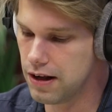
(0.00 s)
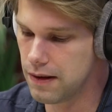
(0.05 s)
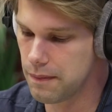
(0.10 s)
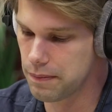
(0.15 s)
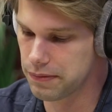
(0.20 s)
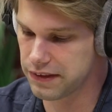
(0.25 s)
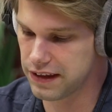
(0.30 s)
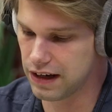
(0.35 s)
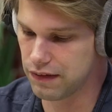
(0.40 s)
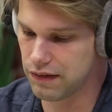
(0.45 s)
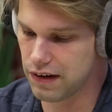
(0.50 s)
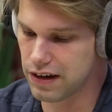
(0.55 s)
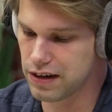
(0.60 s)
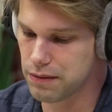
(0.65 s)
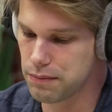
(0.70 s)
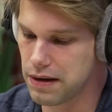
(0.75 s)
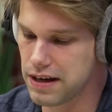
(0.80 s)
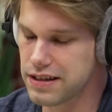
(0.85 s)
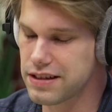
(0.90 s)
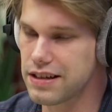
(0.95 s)

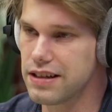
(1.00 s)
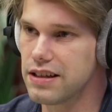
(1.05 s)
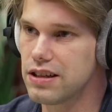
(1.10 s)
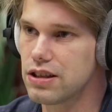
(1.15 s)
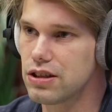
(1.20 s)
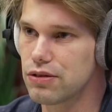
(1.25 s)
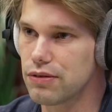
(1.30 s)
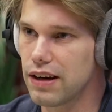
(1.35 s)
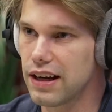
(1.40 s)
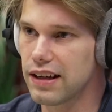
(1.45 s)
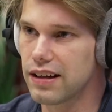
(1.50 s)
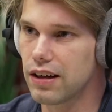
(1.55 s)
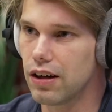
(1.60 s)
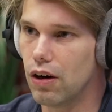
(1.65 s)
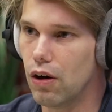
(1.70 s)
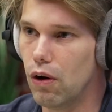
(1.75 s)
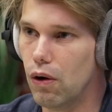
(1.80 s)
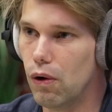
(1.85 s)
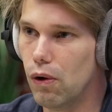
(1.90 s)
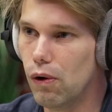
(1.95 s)
basically track
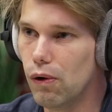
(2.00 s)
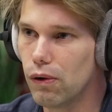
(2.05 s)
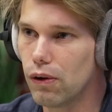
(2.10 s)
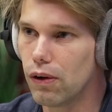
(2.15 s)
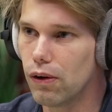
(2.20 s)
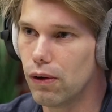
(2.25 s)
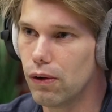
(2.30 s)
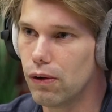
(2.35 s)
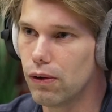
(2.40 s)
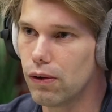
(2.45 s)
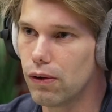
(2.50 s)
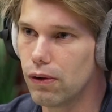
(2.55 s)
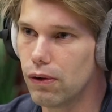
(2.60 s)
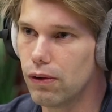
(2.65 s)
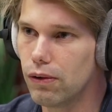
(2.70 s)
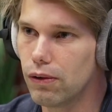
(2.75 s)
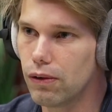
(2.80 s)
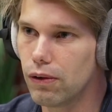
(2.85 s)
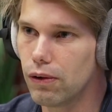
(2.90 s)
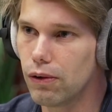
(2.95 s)

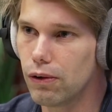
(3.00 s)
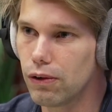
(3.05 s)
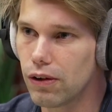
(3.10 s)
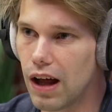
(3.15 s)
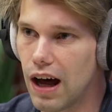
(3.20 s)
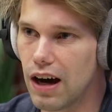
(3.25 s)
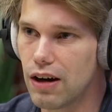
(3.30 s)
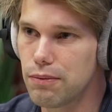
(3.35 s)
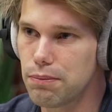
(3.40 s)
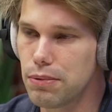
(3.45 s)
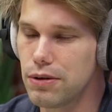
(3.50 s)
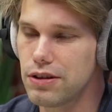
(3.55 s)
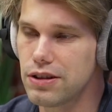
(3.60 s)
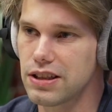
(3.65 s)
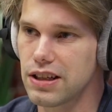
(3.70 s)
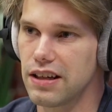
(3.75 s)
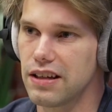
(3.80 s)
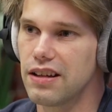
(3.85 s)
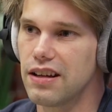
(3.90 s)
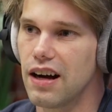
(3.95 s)
all outputs
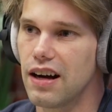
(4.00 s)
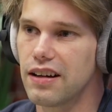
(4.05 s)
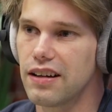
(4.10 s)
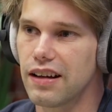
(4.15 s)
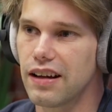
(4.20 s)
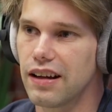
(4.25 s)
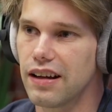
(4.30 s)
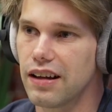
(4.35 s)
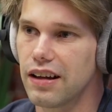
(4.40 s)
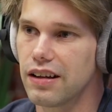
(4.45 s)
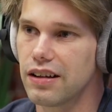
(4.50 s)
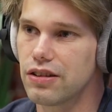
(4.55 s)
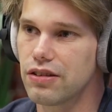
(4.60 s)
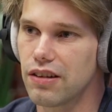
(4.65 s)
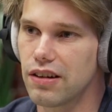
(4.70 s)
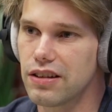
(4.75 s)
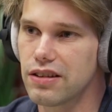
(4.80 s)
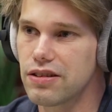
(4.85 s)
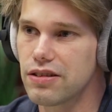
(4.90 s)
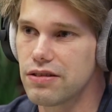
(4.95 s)
and
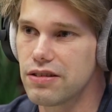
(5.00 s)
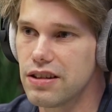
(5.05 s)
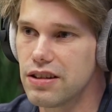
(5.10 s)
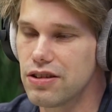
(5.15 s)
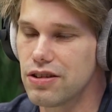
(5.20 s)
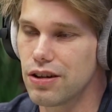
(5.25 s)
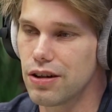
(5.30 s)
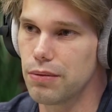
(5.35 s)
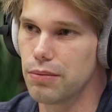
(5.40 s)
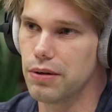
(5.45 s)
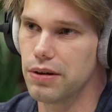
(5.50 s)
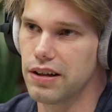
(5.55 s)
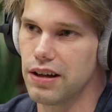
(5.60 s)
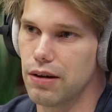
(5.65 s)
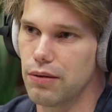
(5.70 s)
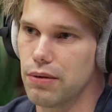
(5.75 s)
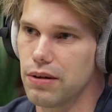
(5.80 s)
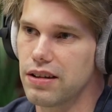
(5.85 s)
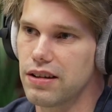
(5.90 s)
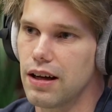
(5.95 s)
try to determine
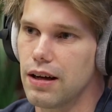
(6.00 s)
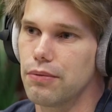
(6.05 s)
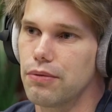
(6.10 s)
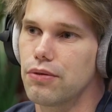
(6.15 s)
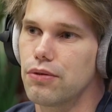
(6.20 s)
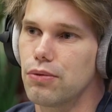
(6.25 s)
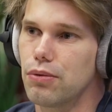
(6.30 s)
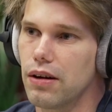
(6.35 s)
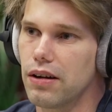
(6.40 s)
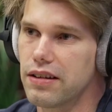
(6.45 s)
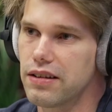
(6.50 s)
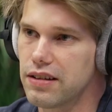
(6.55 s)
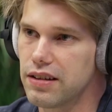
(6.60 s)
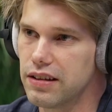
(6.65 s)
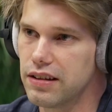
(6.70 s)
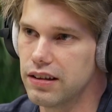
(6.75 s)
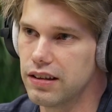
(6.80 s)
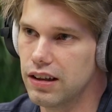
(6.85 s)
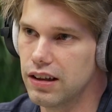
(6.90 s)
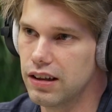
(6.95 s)
what type of
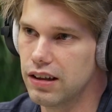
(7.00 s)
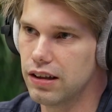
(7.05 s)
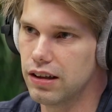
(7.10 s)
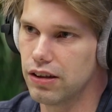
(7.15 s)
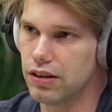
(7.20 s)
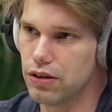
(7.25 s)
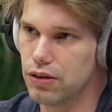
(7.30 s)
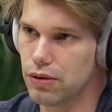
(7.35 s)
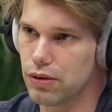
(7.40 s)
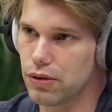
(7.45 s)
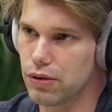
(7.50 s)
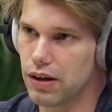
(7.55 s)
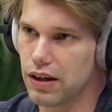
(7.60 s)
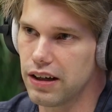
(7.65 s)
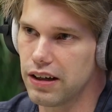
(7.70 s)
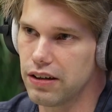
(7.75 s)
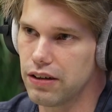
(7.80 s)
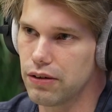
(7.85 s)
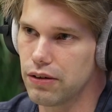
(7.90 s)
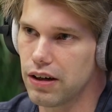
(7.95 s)
quality your
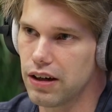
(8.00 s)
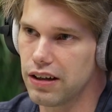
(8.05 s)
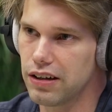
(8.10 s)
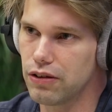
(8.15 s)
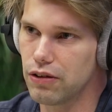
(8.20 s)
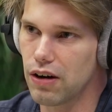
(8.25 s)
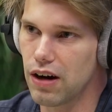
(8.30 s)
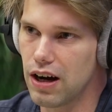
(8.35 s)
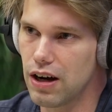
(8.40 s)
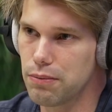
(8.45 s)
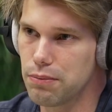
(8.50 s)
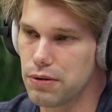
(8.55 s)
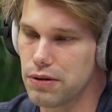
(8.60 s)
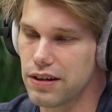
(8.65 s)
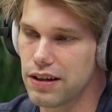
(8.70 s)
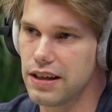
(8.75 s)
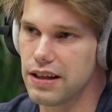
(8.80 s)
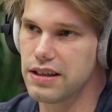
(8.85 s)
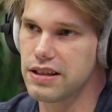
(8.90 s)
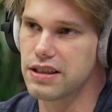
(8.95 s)
output
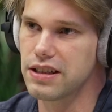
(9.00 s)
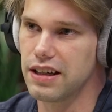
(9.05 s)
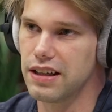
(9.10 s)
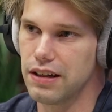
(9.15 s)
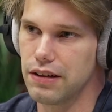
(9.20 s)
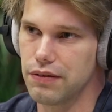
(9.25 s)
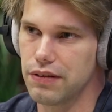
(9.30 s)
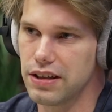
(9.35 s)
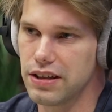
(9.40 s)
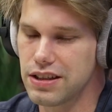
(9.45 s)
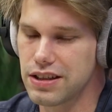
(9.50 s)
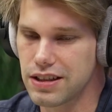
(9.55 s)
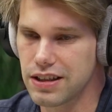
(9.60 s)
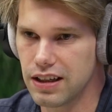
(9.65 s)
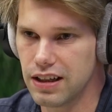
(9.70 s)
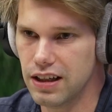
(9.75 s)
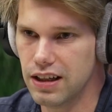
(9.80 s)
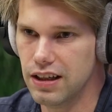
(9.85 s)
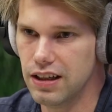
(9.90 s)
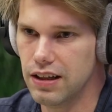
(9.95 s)
is, and if it's,
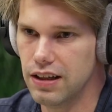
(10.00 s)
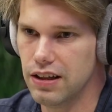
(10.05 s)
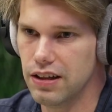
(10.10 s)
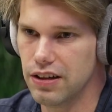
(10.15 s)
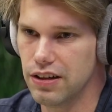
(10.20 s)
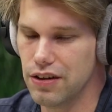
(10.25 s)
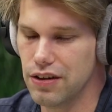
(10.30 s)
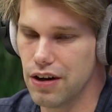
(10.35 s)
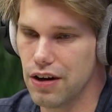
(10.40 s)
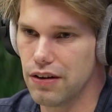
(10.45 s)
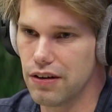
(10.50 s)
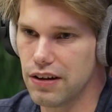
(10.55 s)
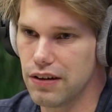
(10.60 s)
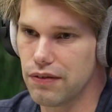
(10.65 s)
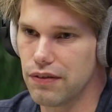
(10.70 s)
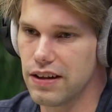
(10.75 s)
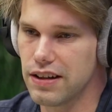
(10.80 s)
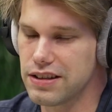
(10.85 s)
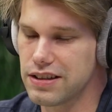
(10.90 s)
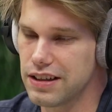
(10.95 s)

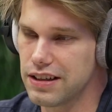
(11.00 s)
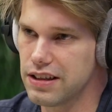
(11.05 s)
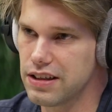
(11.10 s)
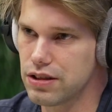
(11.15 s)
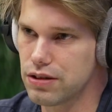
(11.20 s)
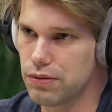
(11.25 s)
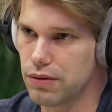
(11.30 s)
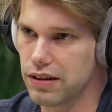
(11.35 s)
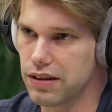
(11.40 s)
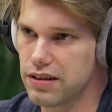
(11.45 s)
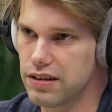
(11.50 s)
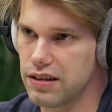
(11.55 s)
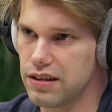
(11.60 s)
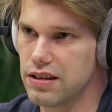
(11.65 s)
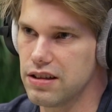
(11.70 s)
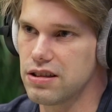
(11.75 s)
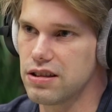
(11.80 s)
if, let's say, this quality is